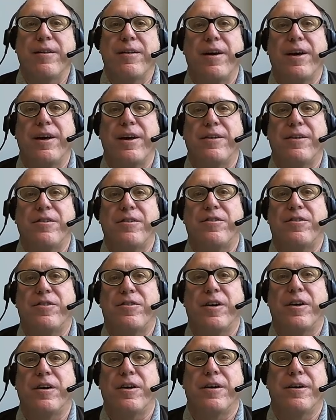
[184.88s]
that
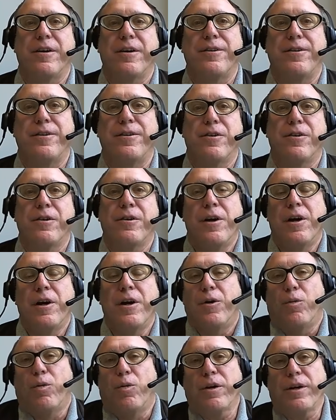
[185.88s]
uh, you're
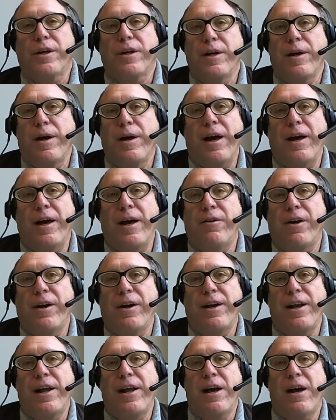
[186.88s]
working on
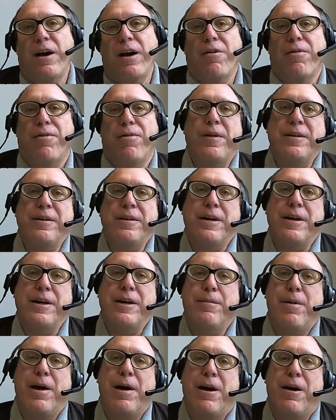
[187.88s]
right now thinking
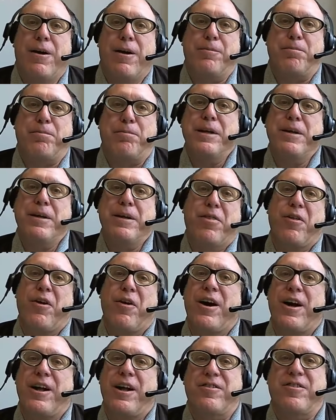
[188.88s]
about big
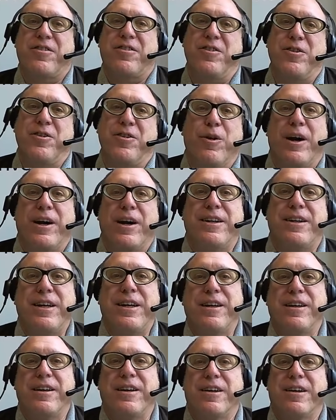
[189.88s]
thoughts new
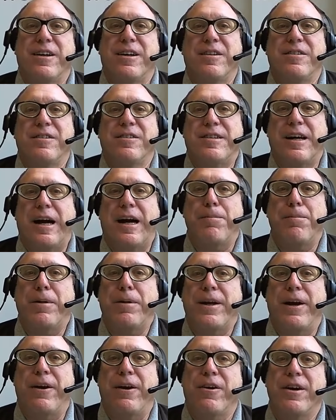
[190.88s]
ideas
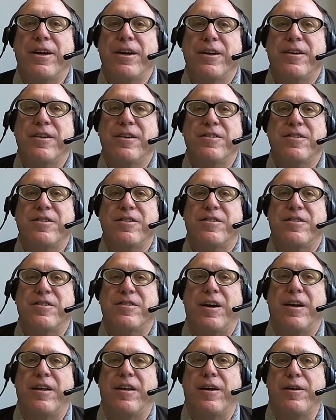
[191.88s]
topic areas
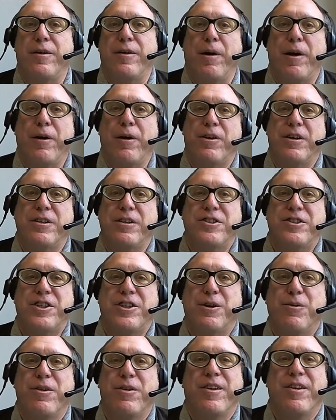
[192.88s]
uh, that you might want to
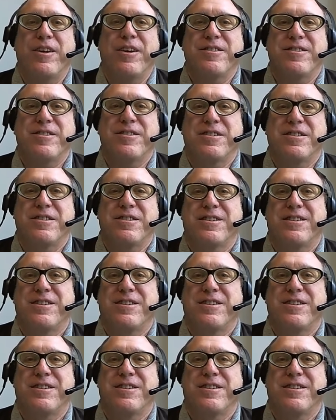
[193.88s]
share with us